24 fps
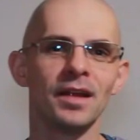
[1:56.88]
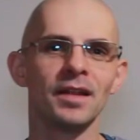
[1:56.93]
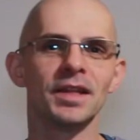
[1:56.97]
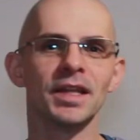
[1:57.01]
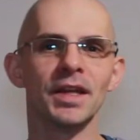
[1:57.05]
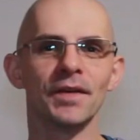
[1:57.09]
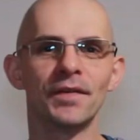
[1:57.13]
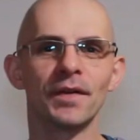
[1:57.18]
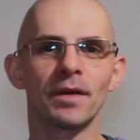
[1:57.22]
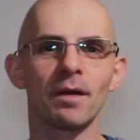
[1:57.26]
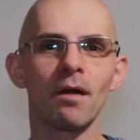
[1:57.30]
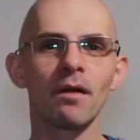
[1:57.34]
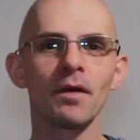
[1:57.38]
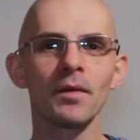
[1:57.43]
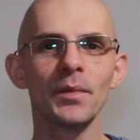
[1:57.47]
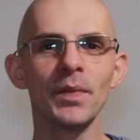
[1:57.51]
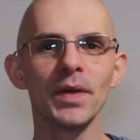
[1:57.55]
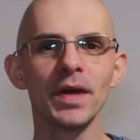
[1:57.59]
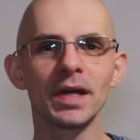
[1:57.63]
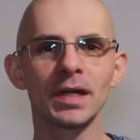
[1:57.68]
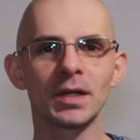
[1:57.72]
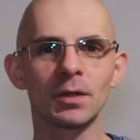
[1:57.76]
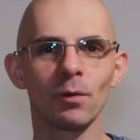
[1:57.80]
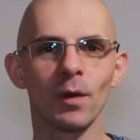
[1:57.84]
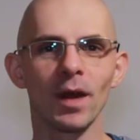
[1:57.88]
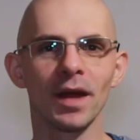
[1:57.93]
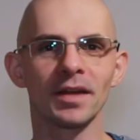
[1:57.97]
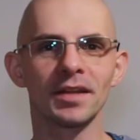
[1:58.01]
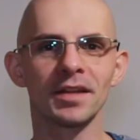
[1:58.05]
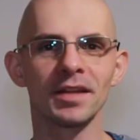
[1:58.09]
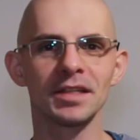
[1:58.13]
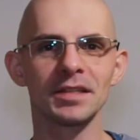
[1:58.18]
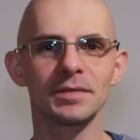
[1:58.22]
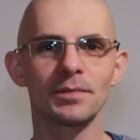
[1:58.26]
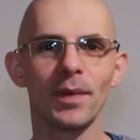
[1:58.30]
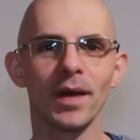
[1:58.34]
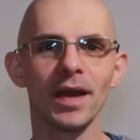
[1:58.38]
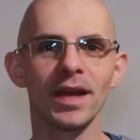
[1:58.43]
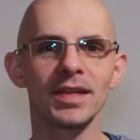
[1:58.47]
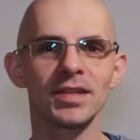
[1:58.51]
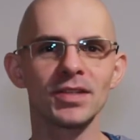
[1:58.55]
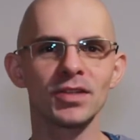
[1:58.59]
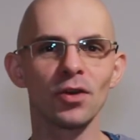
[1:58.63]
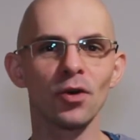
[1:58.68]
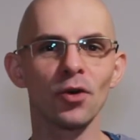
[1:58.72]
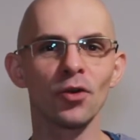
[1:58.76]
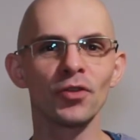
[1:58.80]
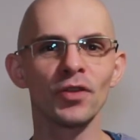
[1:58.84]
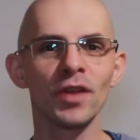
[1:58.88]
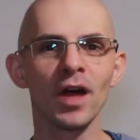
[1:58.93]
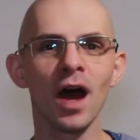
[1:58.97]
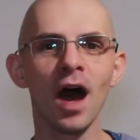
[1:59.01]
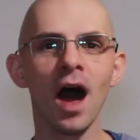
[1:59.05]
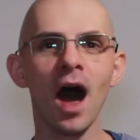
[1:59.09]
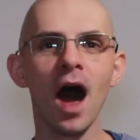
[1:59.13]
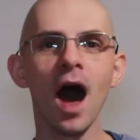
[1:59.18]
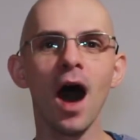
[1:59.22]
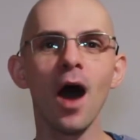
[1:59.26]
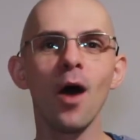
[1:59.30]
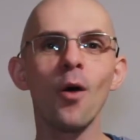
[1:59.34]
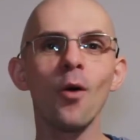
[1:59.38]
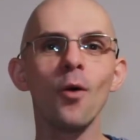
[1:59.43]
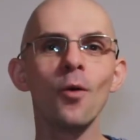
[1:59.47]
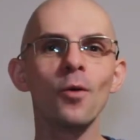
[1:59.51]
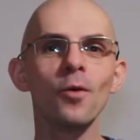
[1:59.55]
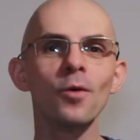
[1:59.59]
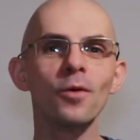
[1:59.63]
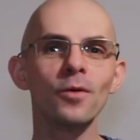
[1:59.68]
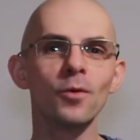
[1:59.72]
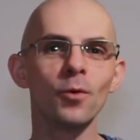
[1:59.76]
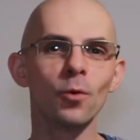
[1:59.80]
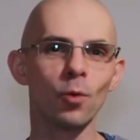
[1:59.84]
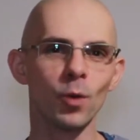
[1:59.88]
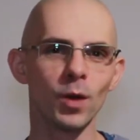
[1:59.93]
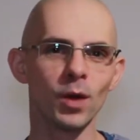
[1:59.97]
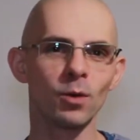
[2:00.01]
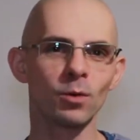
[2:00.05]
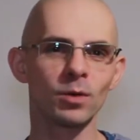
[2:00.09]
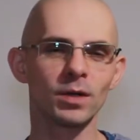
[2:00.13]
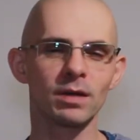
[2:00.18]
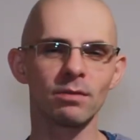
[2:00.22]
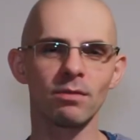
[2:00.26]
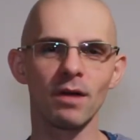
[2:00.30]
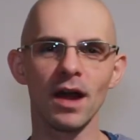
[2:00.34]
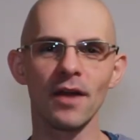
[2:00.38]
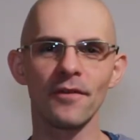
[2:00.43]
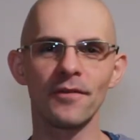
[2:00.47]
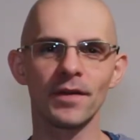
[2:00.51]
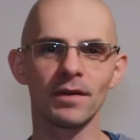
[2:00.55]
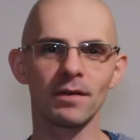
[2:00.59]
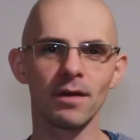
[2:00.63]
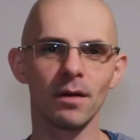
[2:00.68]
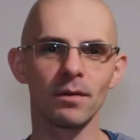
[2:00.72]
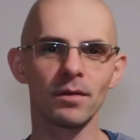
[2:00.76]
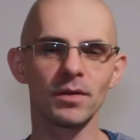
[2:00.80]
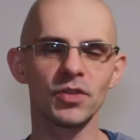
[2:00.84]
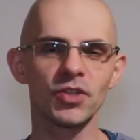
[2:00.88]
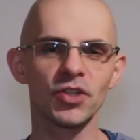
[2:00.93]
The Ferrari BR20 is based on the all-wheel drive Ferrari